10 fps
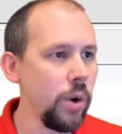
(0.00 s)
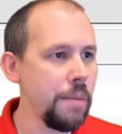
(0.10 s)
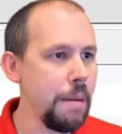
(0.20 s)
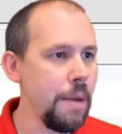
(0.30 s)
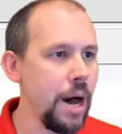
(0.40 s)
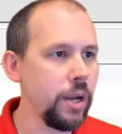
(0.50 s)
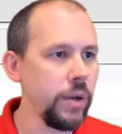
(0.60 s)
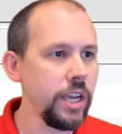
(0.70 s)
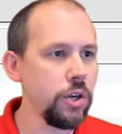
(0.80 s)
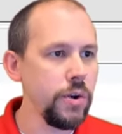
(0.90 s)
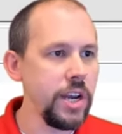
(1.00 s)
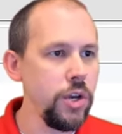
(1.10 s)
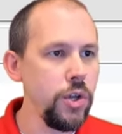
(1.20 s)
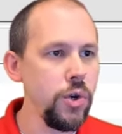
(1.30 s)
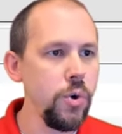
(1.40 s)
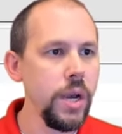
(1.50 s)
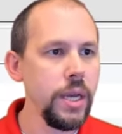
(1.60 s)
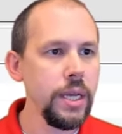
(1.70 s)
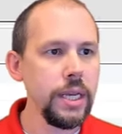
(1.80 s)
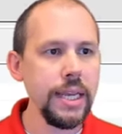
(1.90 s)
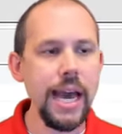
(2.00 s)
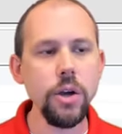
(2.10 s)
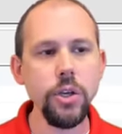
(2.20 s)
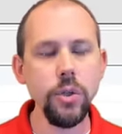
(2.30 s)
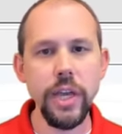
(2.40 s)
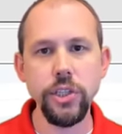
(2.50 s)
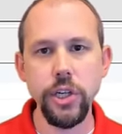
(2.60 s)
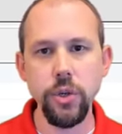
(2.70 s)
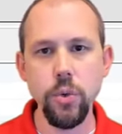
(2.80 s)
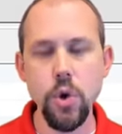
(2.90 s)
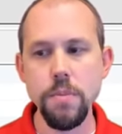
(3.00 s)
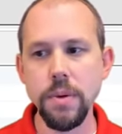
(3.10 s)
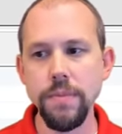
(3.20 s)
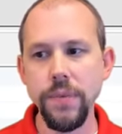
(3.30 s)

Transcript: go into my model and create a new calculation group.